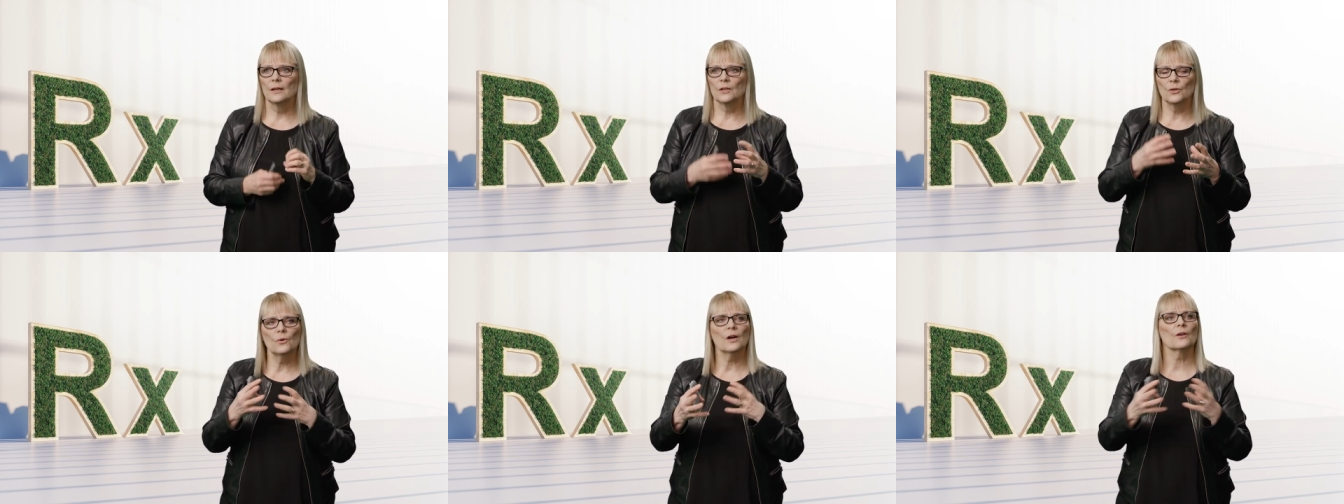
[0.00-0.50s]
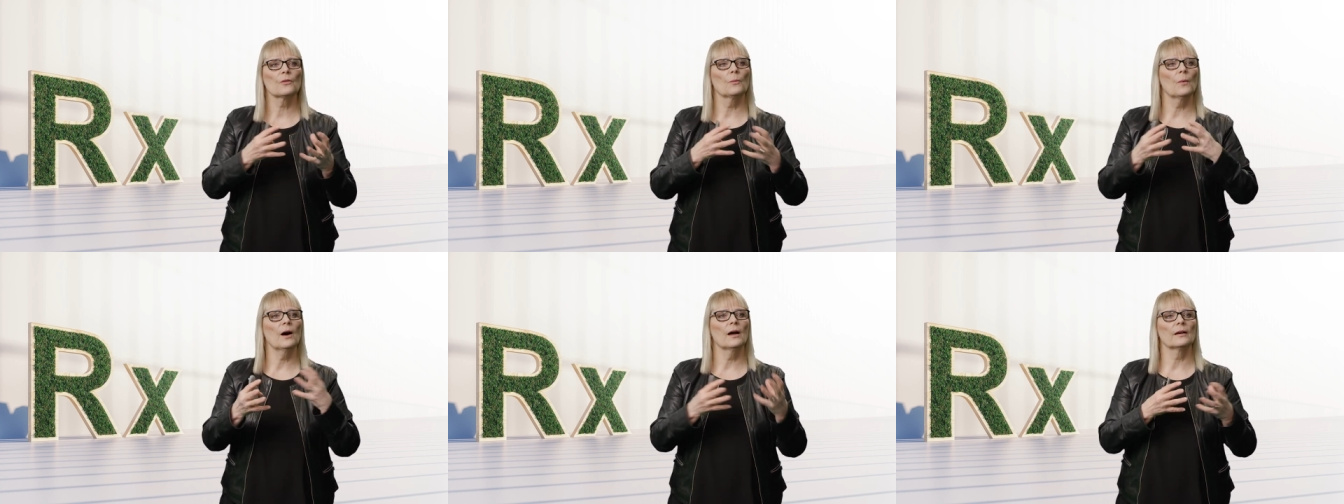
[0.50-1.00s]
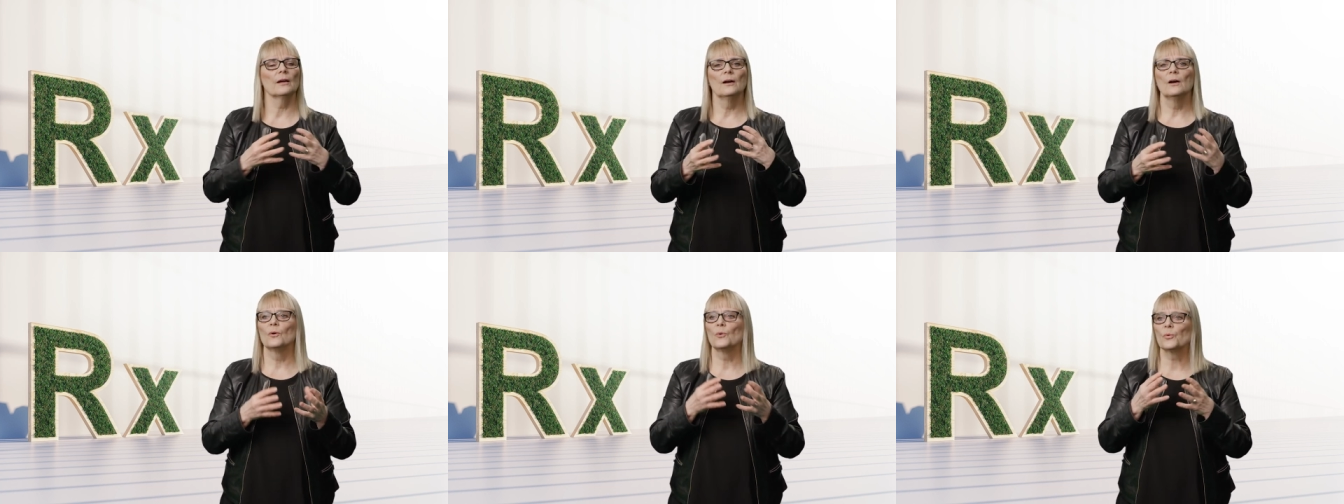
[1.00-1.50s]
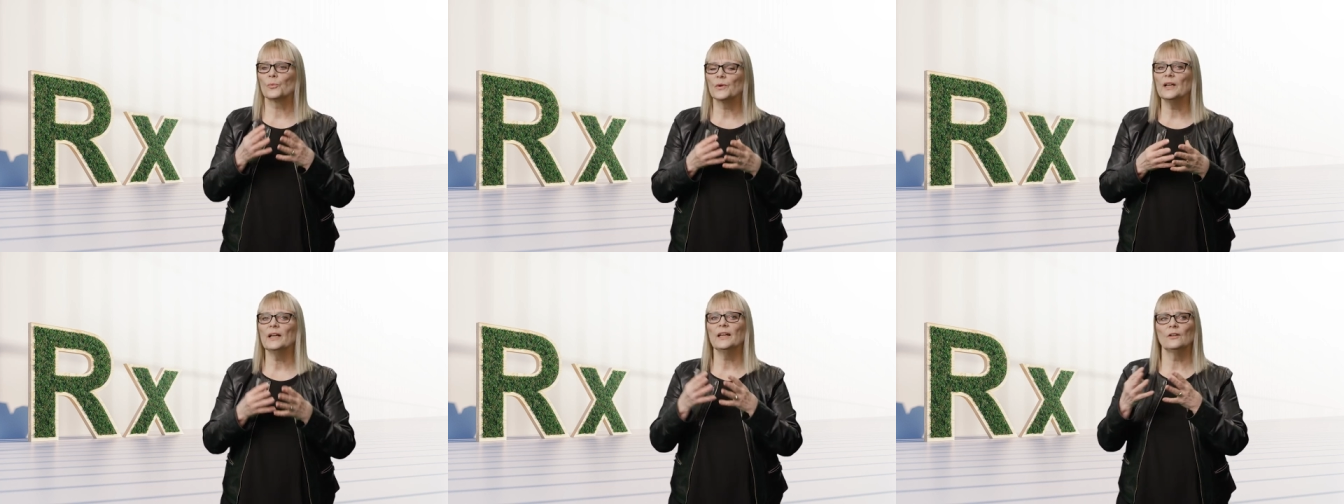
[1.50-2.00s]
You are the one who
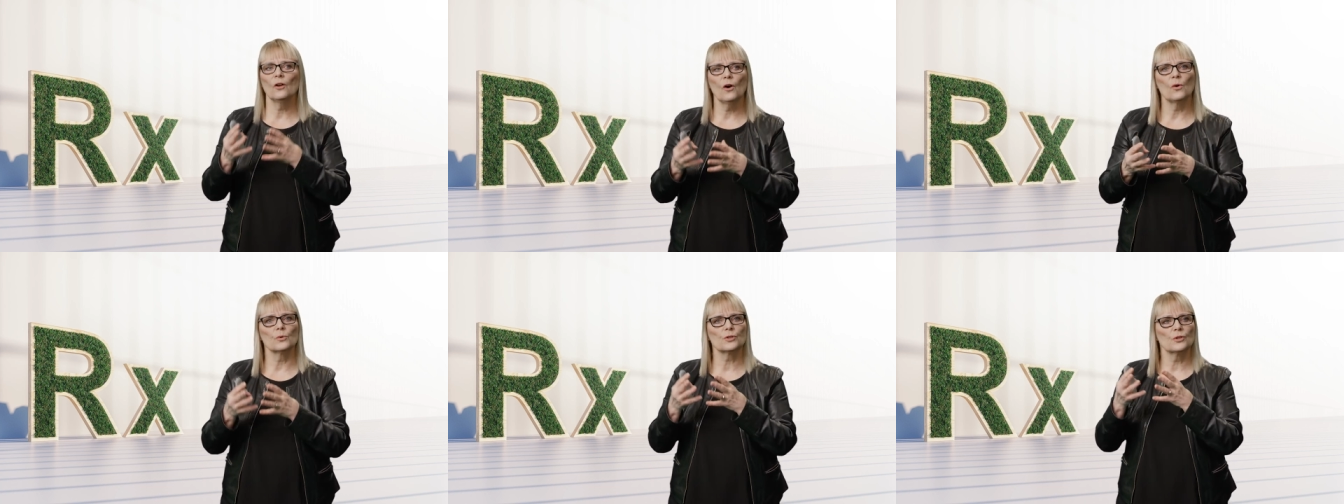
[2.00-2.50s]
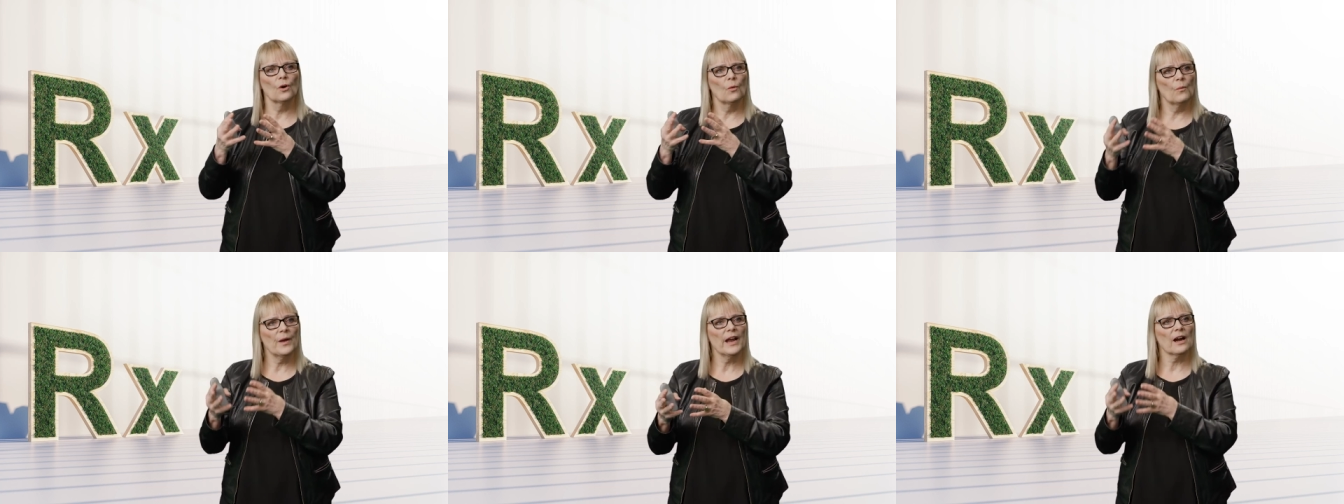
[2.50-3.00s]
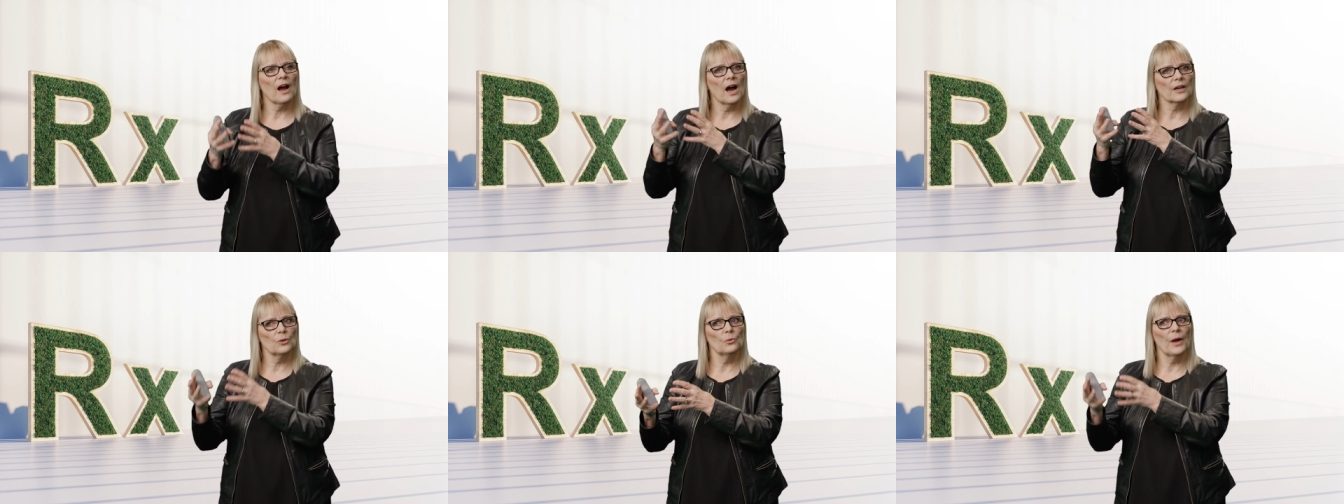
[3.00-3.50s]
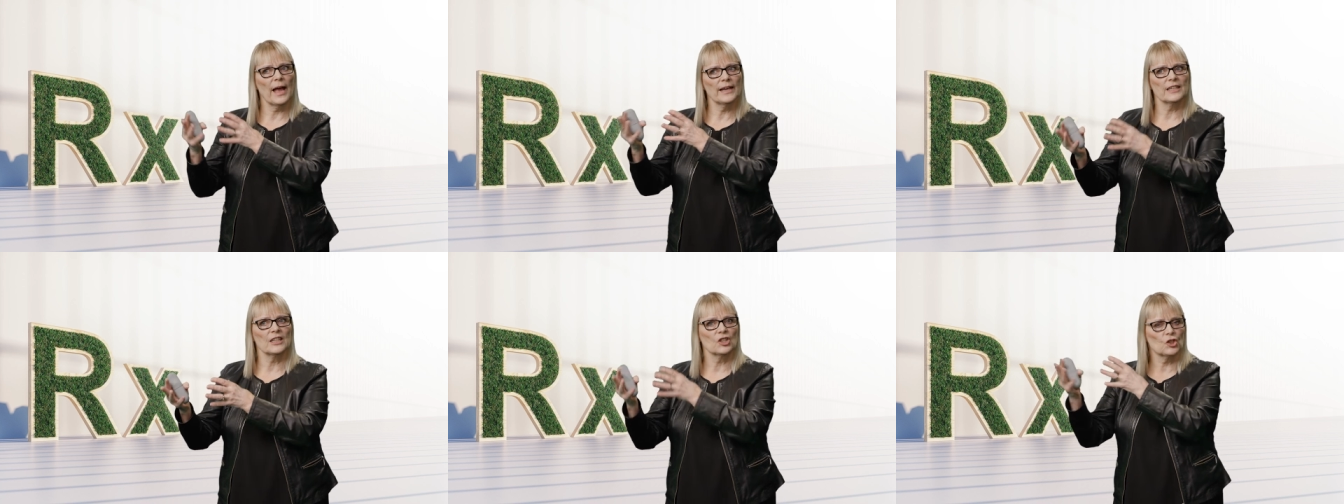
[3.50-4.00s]
really knows where are you
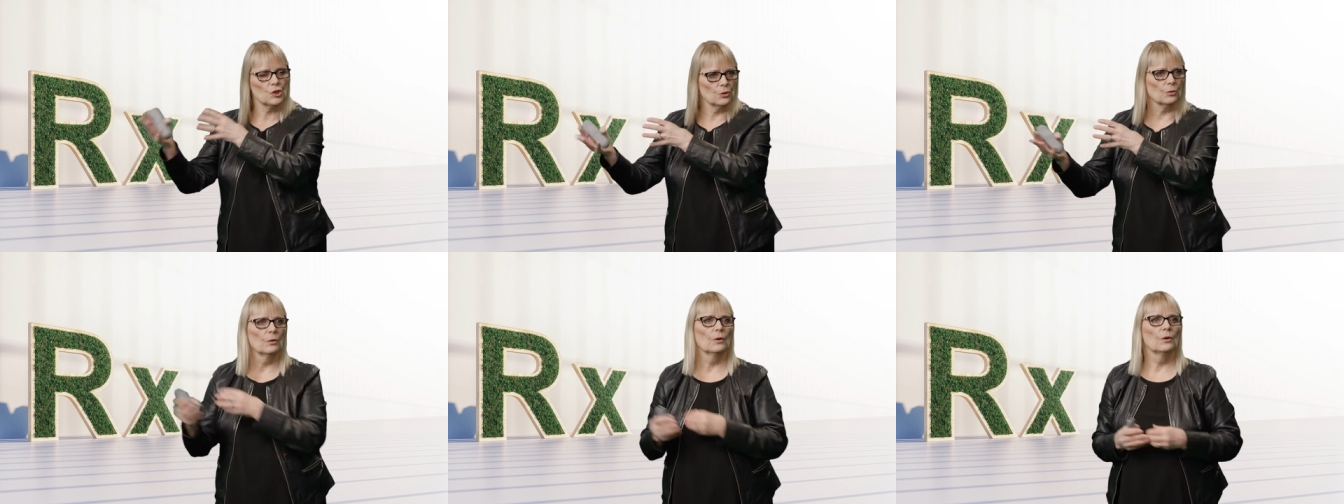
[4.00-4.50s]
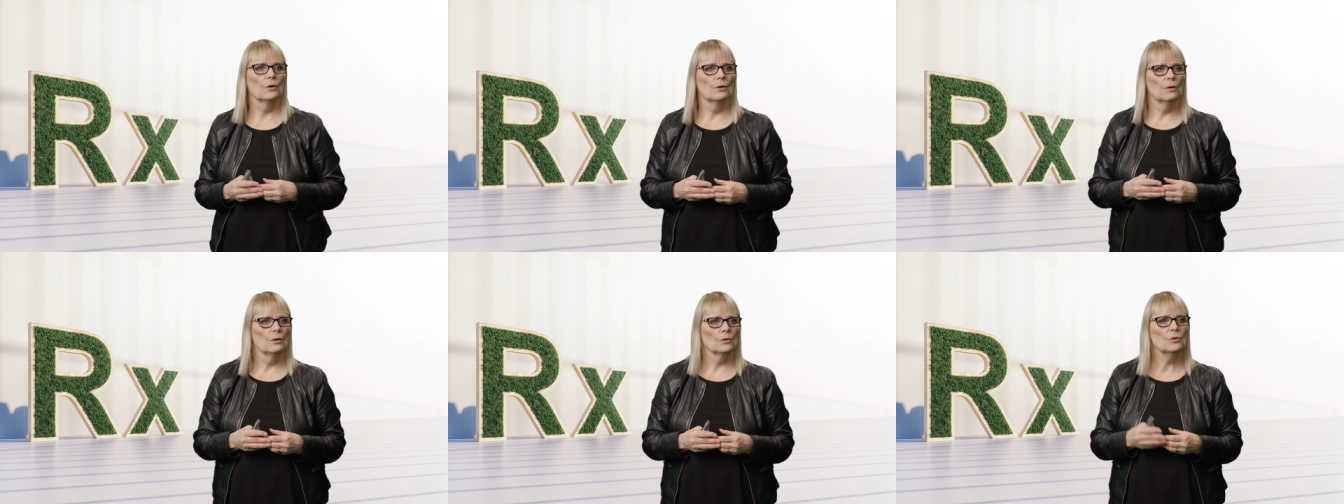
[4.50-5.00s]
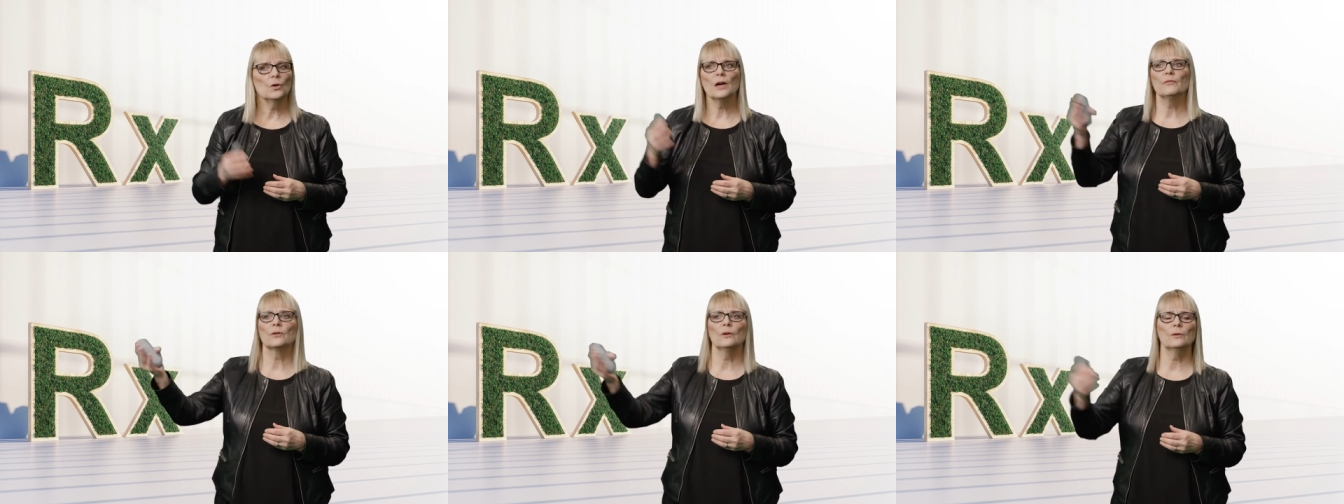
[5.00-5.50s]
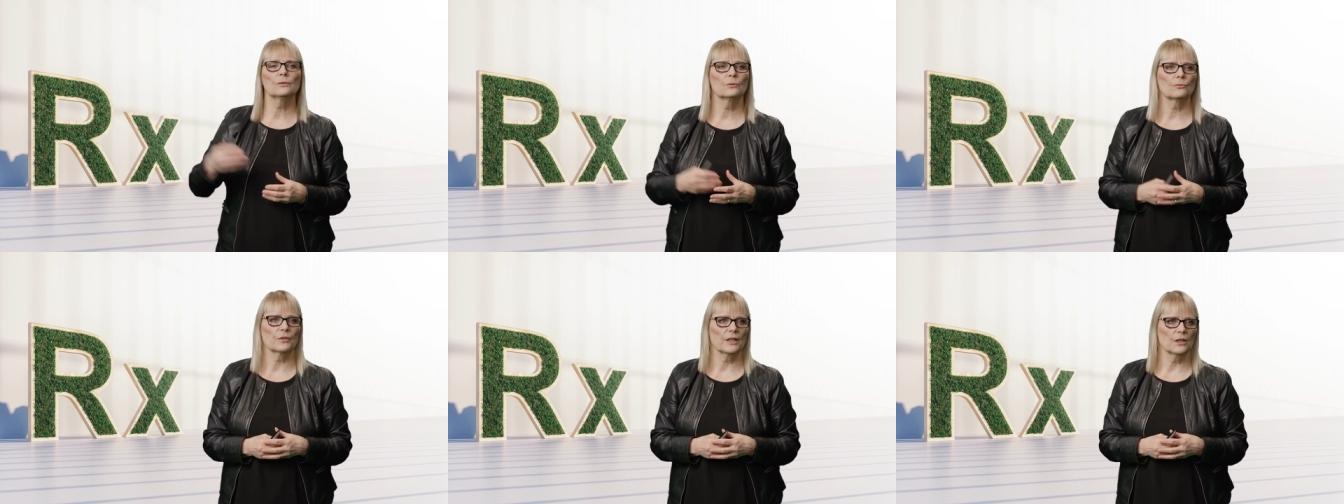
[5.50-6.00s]
heading to. You have a goal
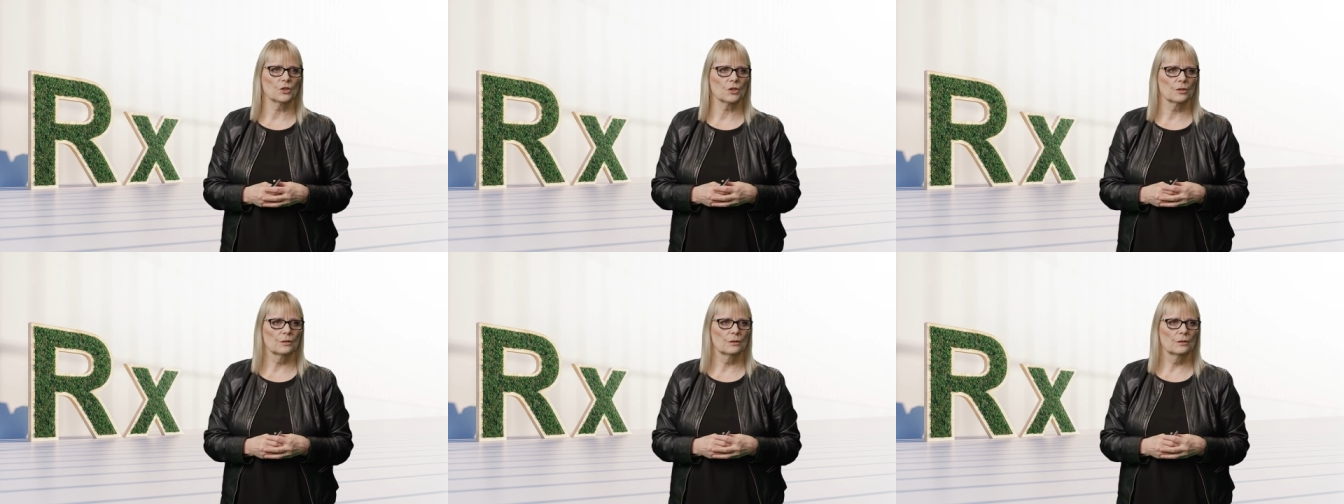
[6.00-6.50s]
to reach.